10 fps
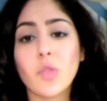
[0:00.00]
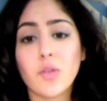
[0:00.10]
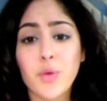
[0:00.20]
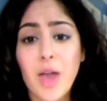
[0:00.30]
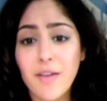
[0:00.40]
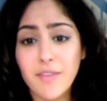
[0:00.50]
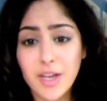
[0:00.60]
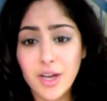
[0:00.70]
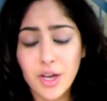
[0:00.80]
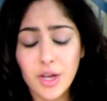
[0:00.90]
if you have
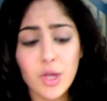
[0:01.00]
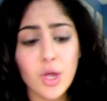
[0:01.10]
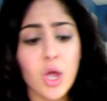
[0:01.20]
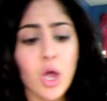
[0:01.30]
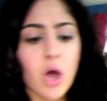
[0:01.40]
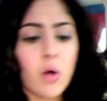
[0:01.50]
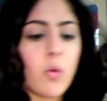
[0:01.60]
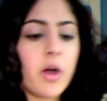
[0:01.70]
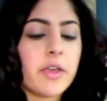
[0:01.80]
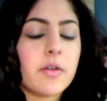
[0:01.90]
like a white,